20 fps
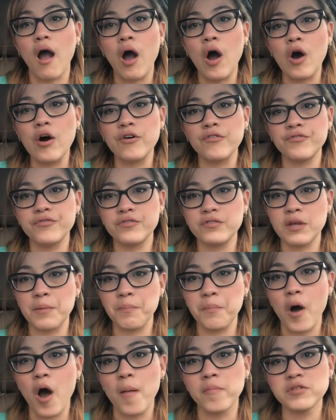of the
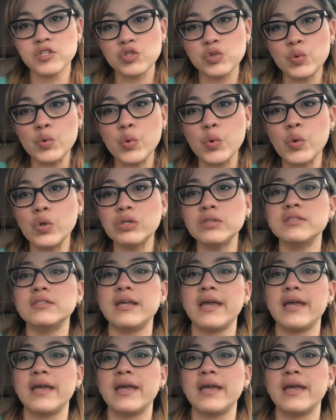pump school,